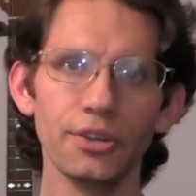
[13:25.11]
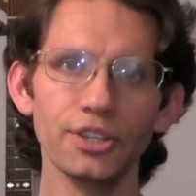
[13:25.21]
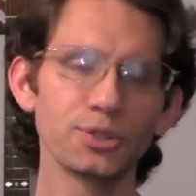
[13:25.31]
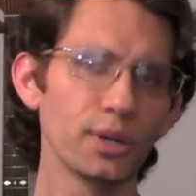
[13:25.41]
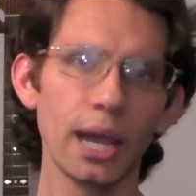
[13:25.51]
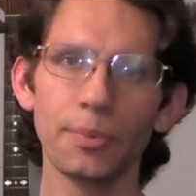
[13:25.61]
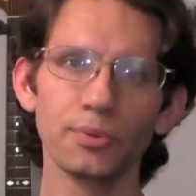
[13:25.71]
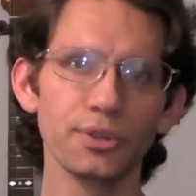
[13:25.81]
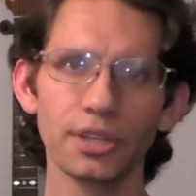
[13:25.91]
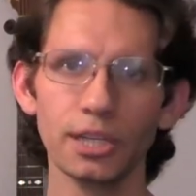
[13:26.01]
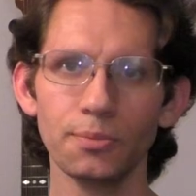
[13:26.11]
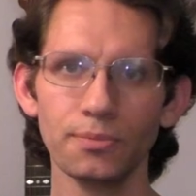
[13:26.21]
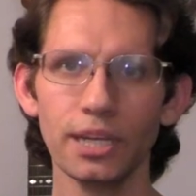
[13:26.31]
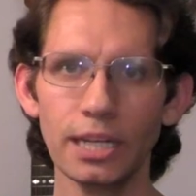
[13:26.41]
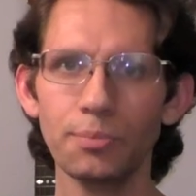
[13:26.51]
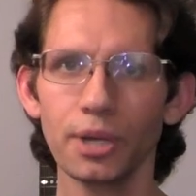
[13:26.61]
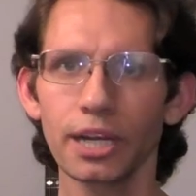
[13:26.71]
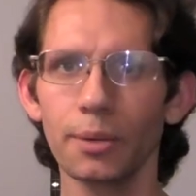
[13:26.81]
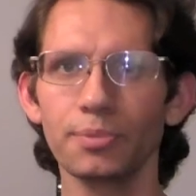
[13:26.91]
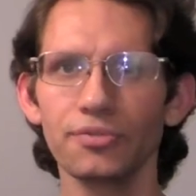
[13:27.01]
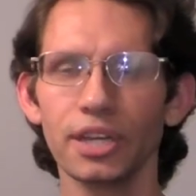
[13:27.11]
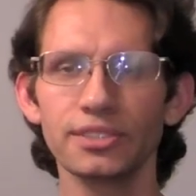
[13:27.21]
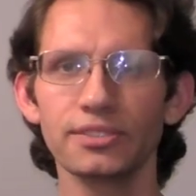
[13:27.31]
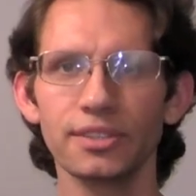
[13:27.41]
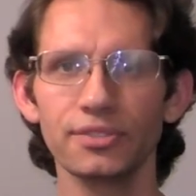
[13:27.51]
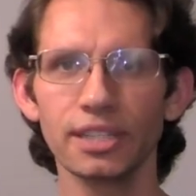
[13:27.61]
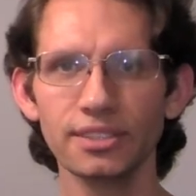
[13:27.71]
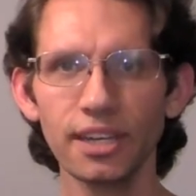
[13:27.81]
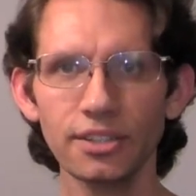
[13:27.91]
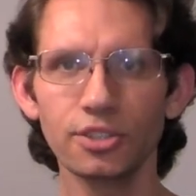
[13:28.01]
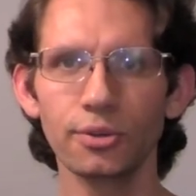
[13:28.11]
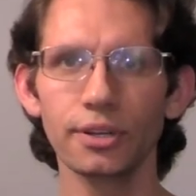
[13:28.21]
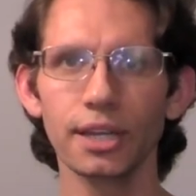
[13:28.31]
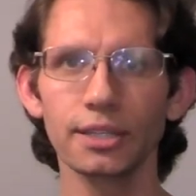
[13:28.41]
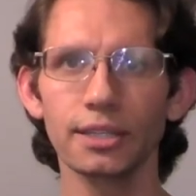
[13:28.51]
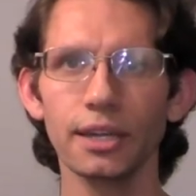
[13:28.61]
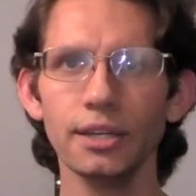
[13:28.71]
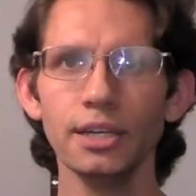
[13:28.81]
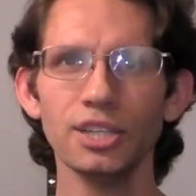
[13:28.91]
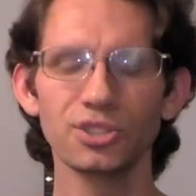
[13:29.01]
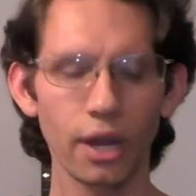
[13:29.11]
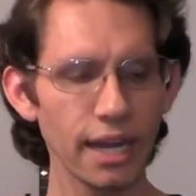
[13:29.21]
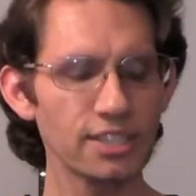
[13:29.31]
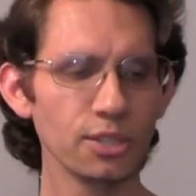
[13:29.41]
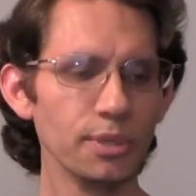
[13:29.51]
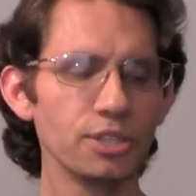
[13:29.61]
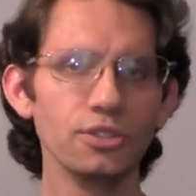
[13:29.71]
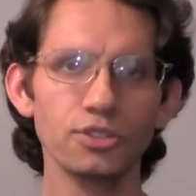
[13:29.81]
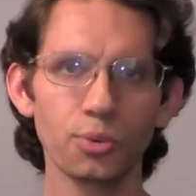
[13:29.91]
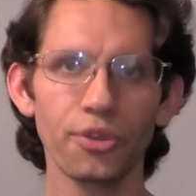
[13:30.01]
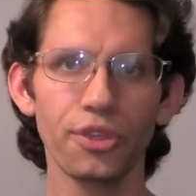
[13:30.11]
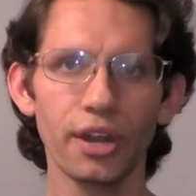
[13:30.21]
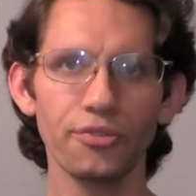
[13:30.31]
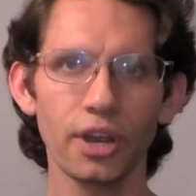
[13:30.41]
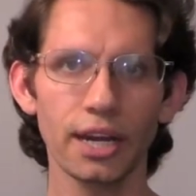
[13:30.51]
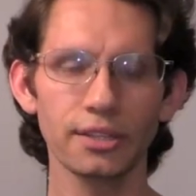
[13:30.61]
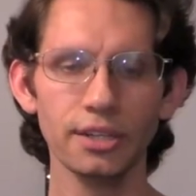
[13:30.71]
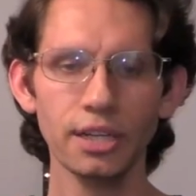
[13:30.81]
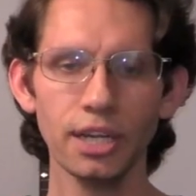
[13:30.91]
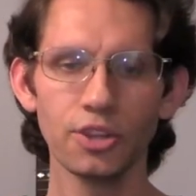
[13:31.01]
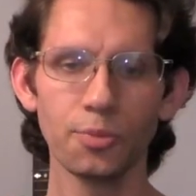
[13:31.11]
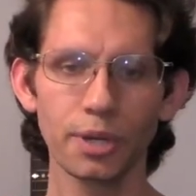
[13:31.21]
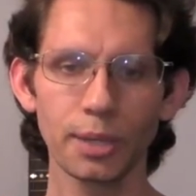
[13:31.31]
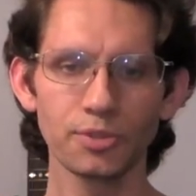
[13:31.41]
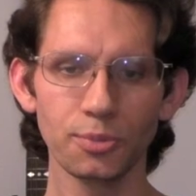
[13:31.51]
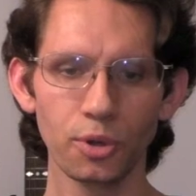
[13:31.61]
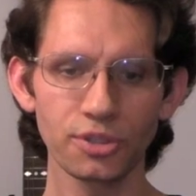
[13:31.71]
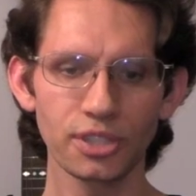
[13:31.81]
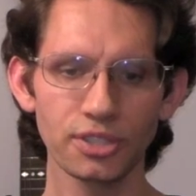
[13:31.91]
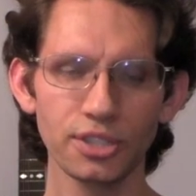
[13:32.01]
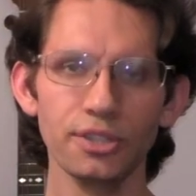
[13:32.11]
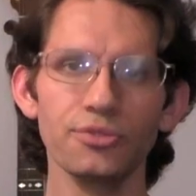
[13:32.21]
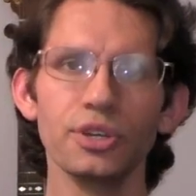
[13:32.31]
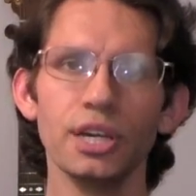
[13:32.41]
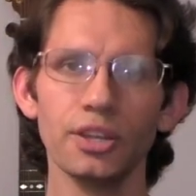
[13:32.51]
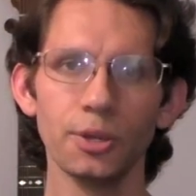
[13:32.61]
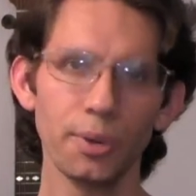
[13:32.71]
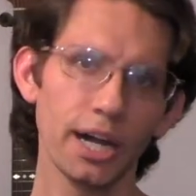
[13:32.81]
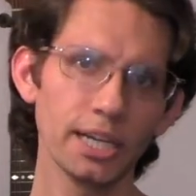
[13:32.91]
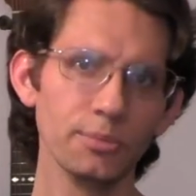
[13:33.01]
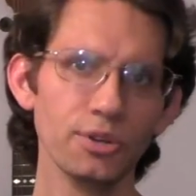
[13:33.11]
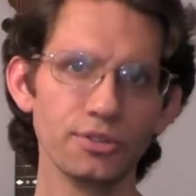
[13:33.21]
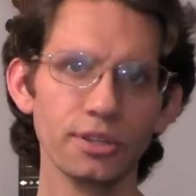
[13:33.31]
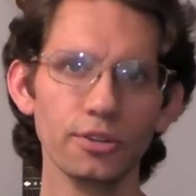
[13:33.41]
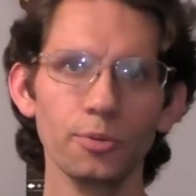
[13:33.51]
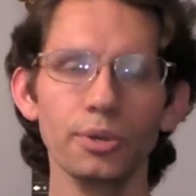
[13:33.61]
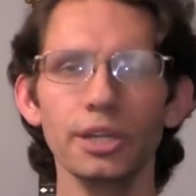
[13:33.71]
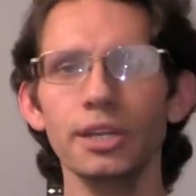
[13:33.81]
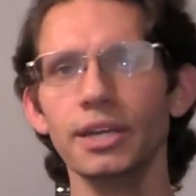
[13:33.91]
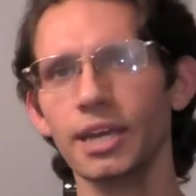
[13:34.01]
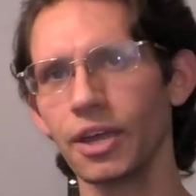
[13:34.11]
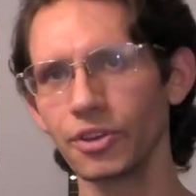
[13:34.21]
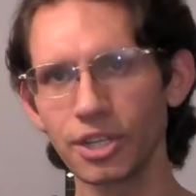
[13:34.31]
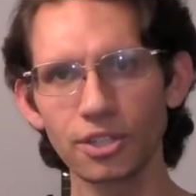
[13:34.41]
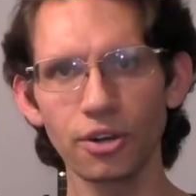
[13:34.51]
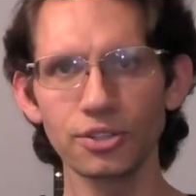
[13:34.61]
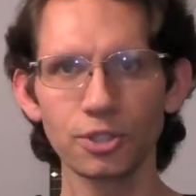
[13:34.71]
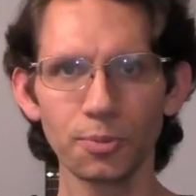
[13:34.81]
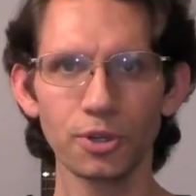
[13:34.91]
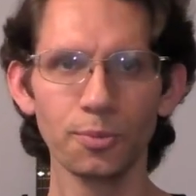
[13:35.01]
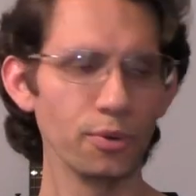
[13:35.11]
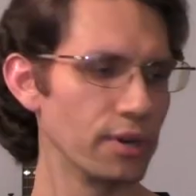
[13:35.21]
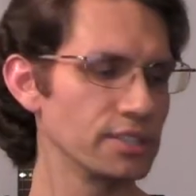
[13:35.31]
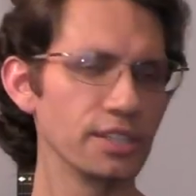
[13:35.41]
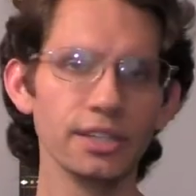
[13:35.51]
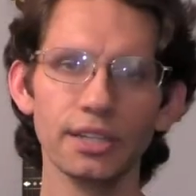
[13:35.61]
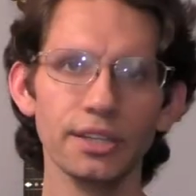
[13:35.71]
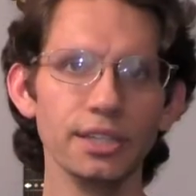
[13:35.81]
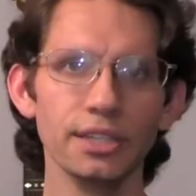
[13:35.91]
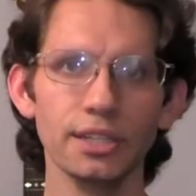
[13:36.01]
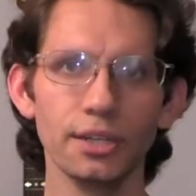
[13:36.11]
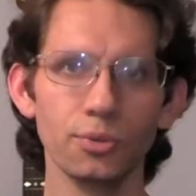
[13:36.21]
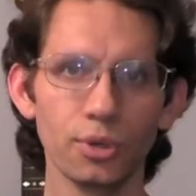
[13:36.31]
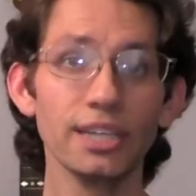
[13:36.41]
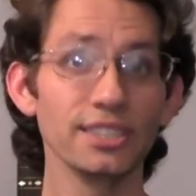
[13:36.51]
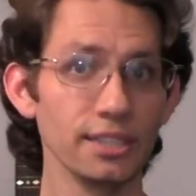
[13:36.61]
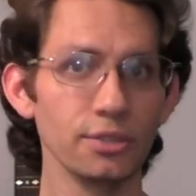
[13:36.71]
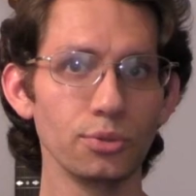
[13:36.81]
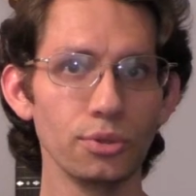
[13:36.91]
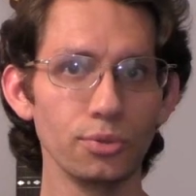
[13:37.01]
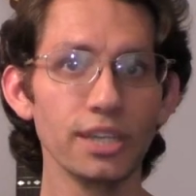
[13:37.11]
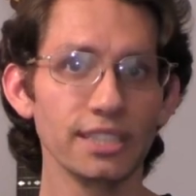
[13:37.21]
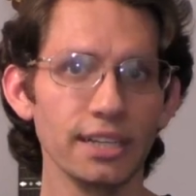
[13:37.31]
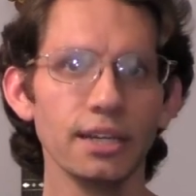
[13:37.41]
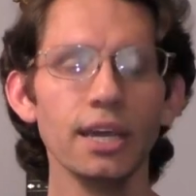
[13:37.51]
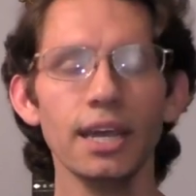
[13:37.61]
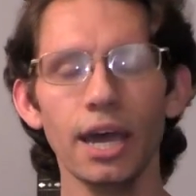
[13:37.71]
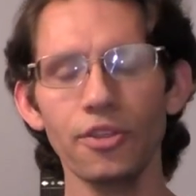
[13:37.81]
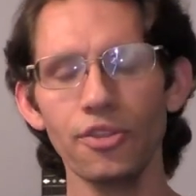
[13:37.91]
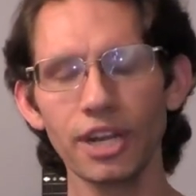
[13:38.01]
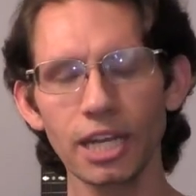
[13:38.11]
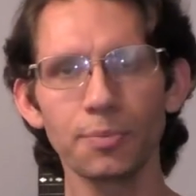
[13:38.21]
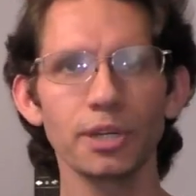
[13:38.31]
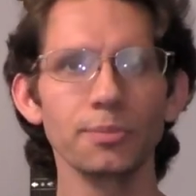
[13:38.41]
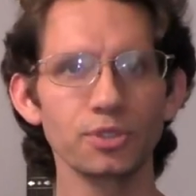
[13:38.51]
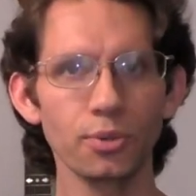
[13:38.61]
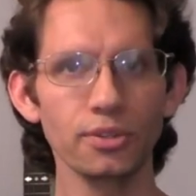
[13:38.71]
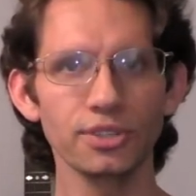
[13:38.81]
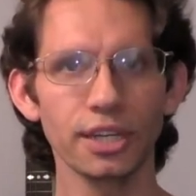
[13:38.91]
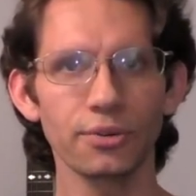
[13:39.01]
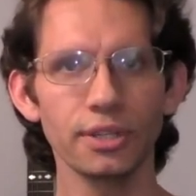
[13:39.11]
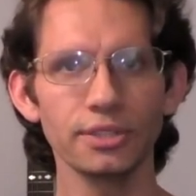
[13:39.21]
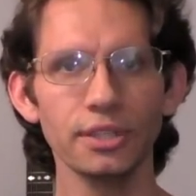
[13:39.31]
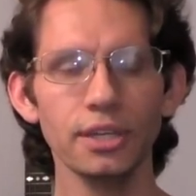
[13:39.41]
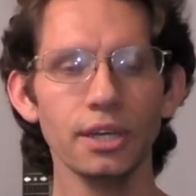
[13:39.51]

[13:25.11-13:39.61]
This would happen with any pickup if that's done to it like that. So I had some issues with that fact that the pickups are more sensitive, the potting moved a little bit, and the guitar is super duper resonant, and then resonant, and then the neck pickup squeals like crazy.